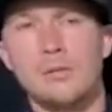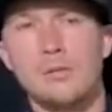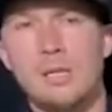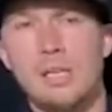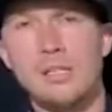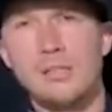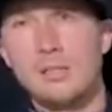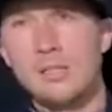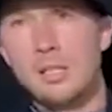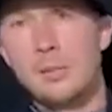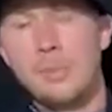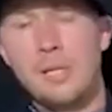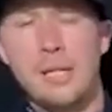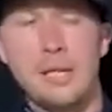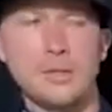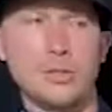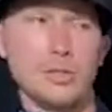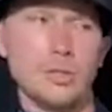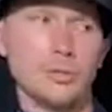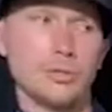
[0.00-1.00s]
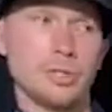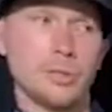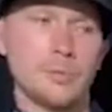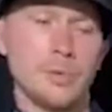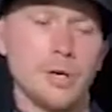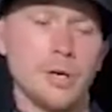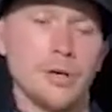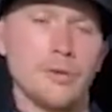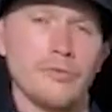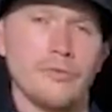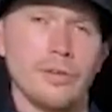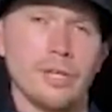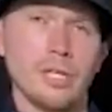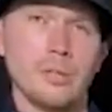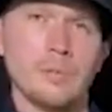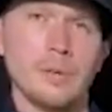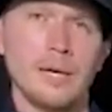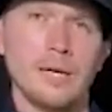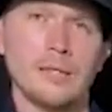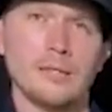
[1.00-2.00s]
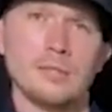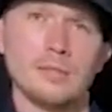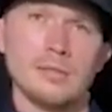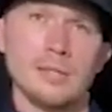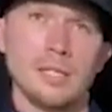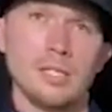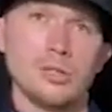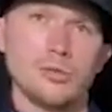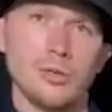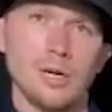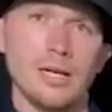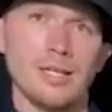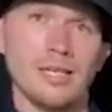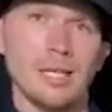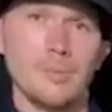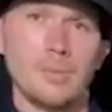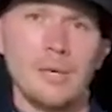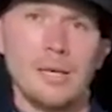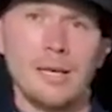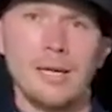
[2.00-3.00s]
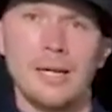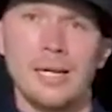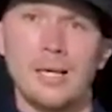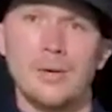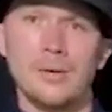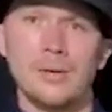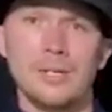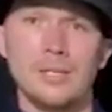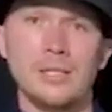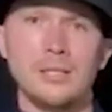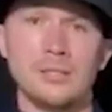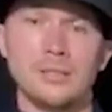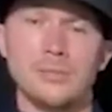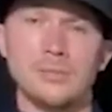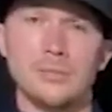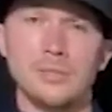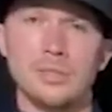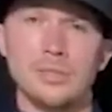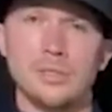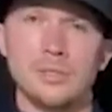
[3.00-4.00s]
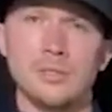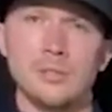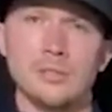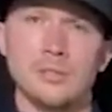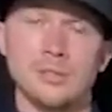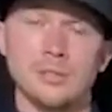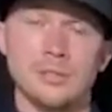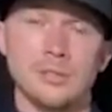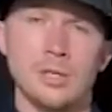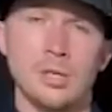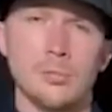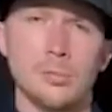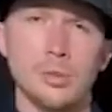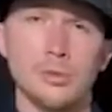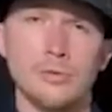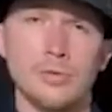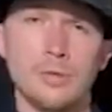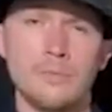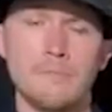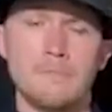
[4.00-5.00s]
instantly being able to use the biofeedback to then train that player how I need them to start moving.